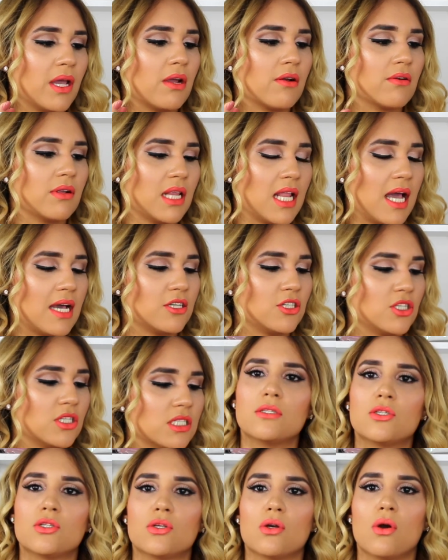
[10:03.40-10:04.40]
pair of
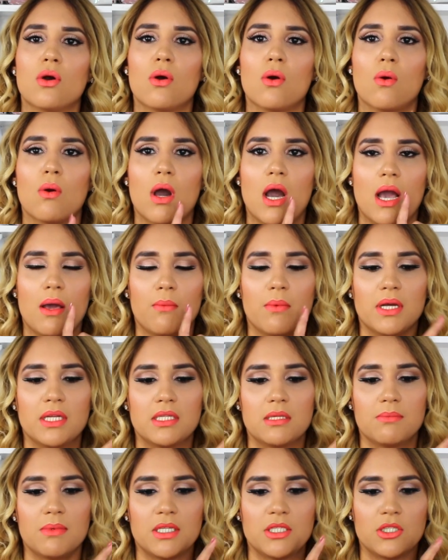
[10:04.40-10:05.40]
lashes. So I
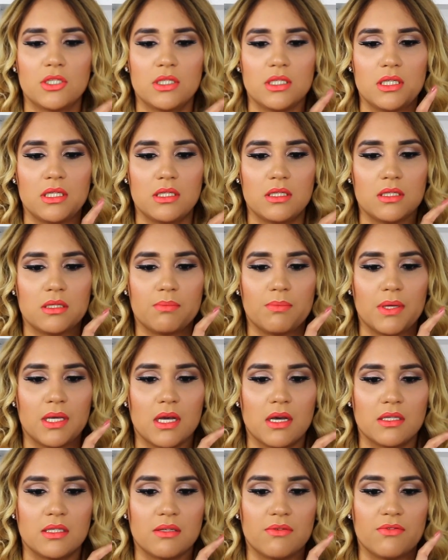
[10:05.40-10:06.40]
wanted to mention these
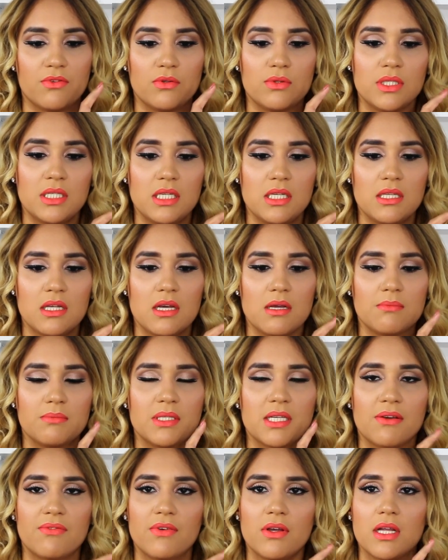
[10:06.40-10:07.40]
because if you see them,
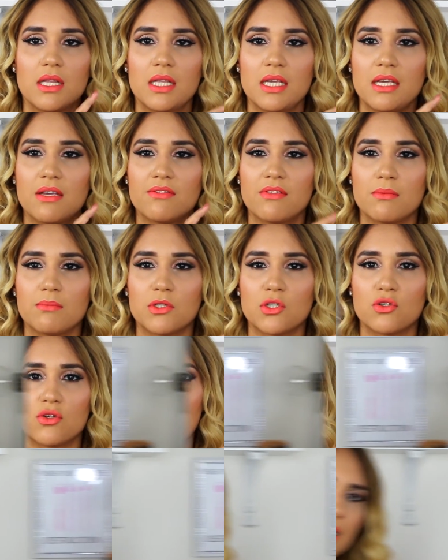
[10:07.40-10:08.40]
definitely give them a
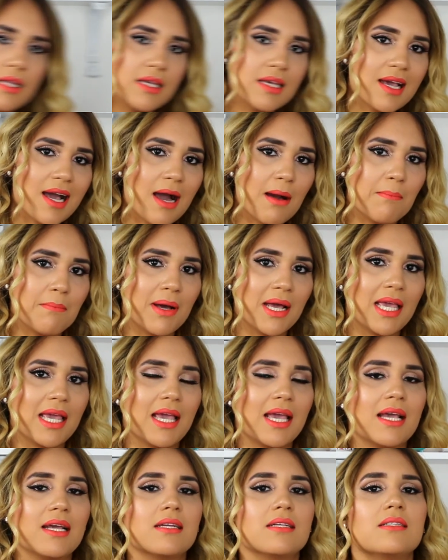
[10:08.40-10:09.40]
try. I finally got my
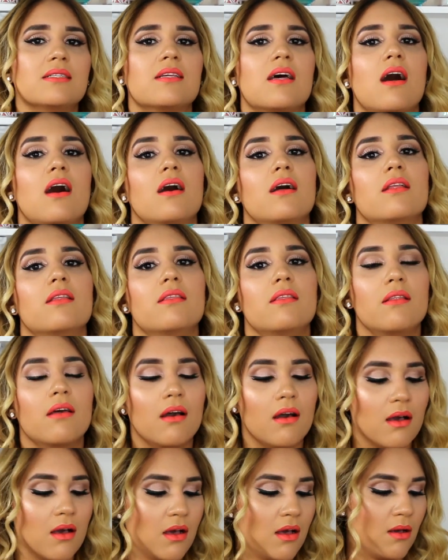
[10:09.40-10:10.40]
hands on
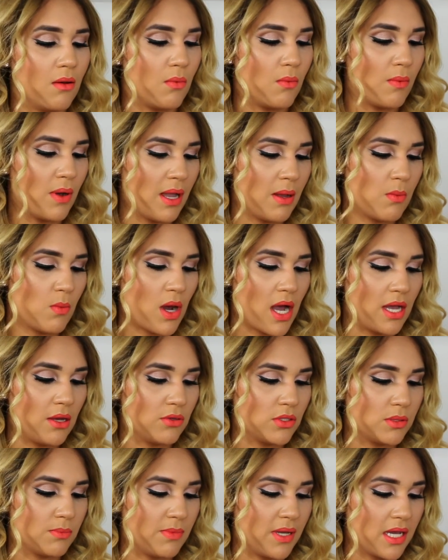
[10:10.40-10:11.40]
the Wet n
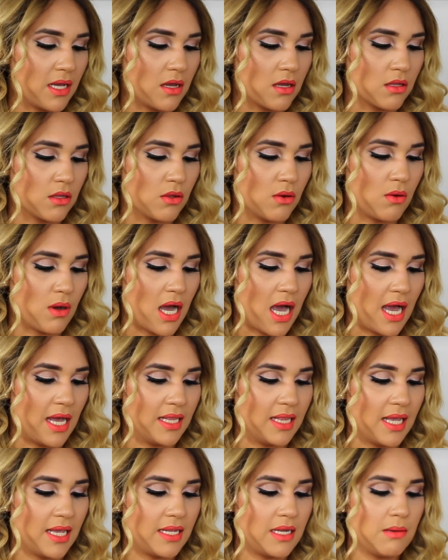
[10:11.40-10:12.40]
Wild Mega Glow
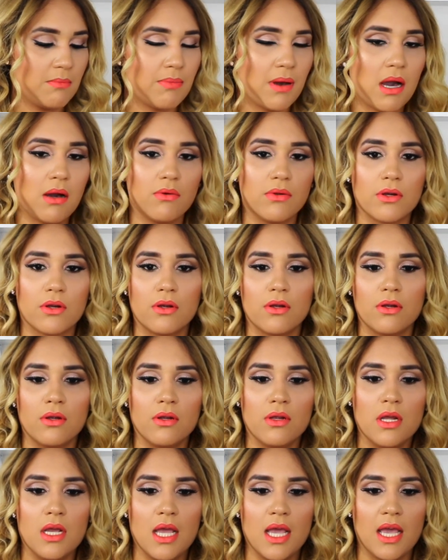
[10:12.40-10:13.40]
Highlighting
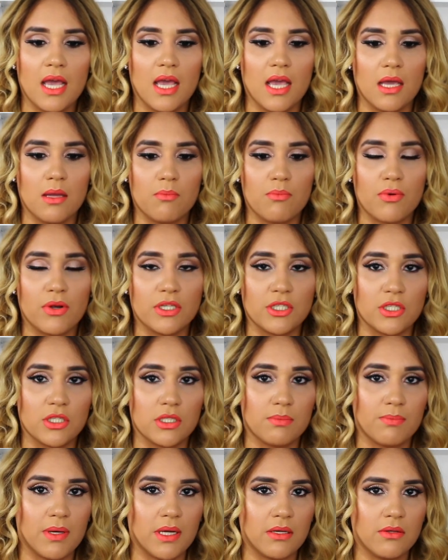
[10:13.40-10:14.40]
Powder in
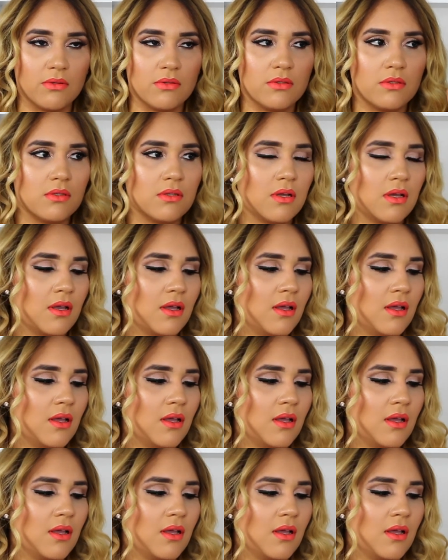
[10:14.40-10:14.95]
Precious Petals.